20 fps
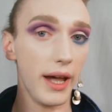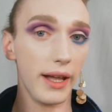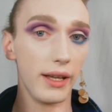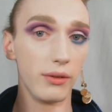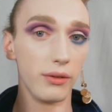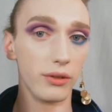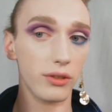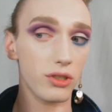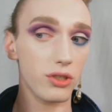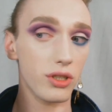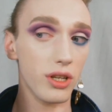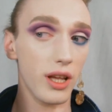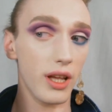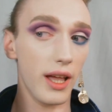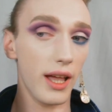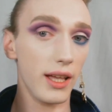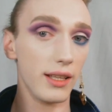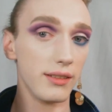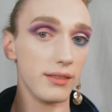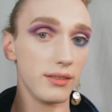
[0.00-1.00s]
and look straight
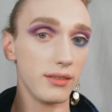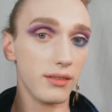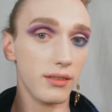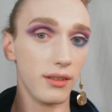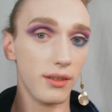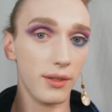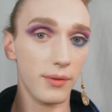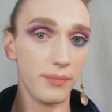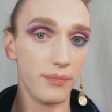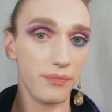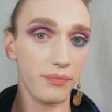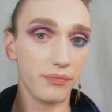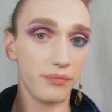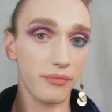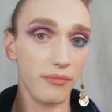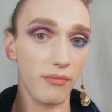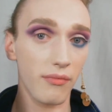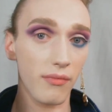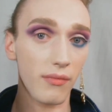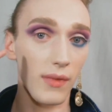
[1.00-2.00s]
ahead,
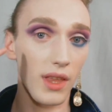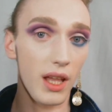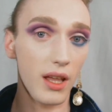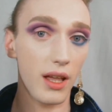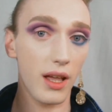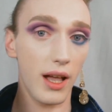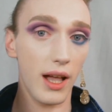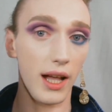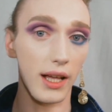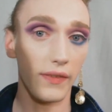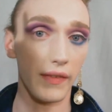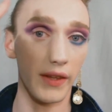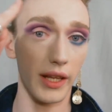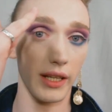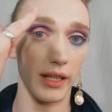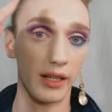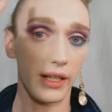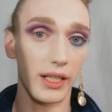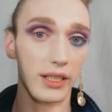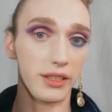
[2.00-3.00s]
and then
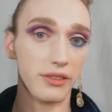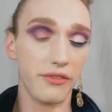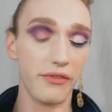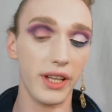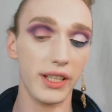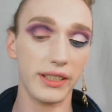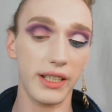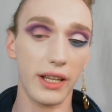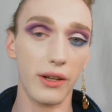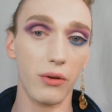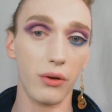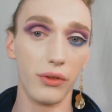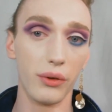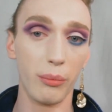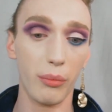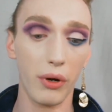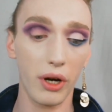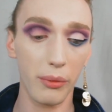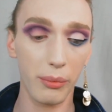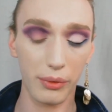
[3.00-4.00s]
a nice fade out on the
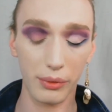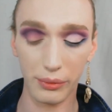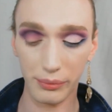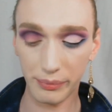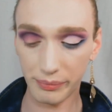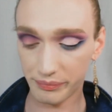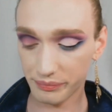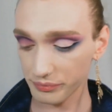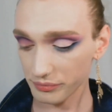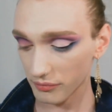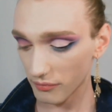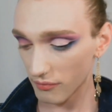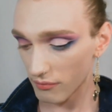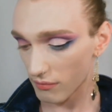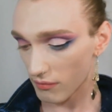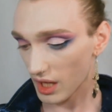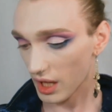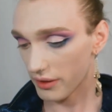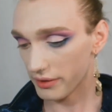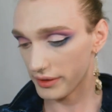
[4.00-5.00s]
purple.
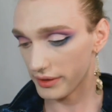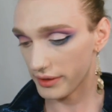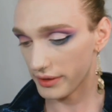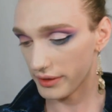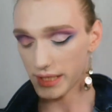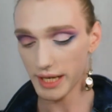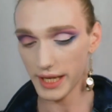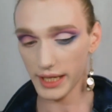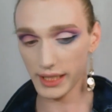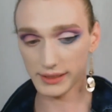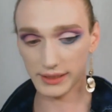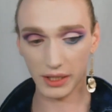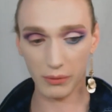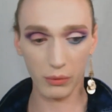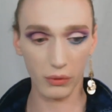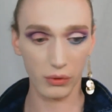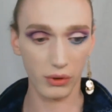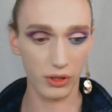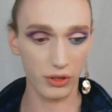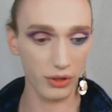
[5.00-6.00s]
The next thing we're
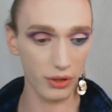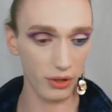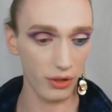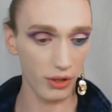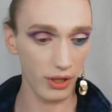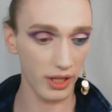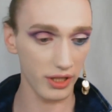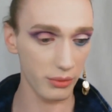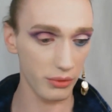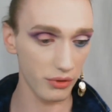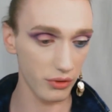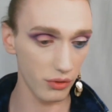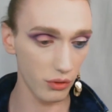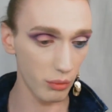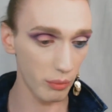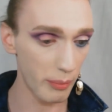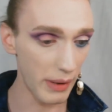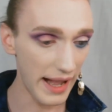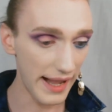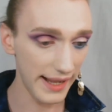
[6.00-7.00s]
going to do is we're going to go
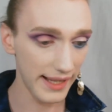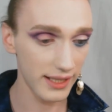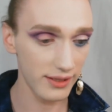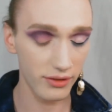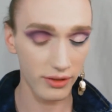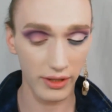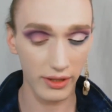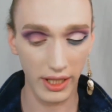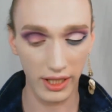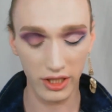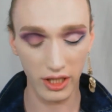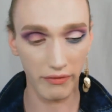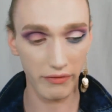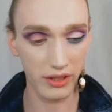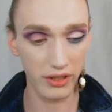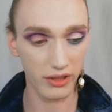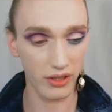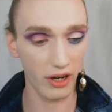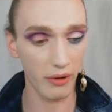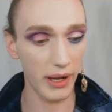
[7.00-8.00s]
back into that Jeffree
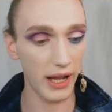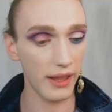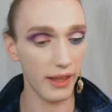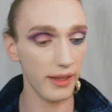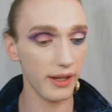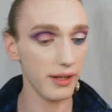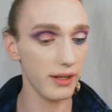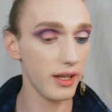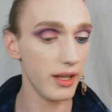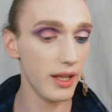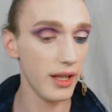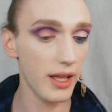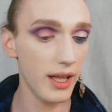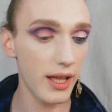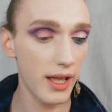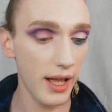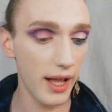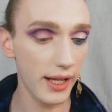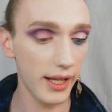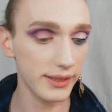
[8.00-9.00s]
Star palette
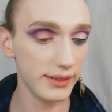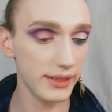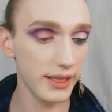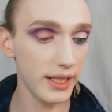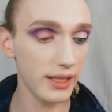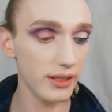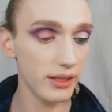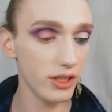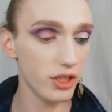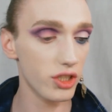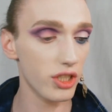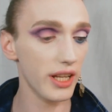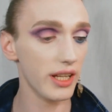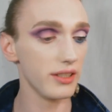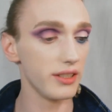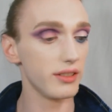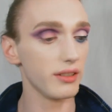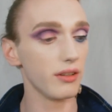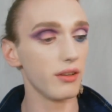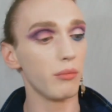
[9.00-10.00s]
and take the
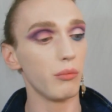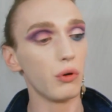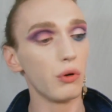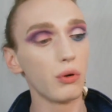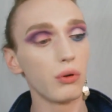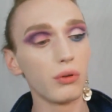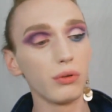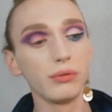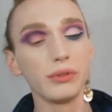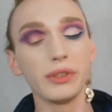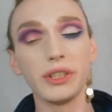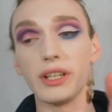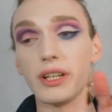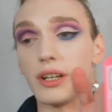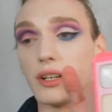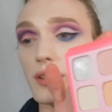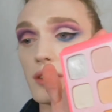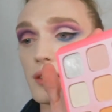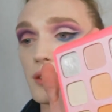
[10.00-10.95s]
shade Mogul here,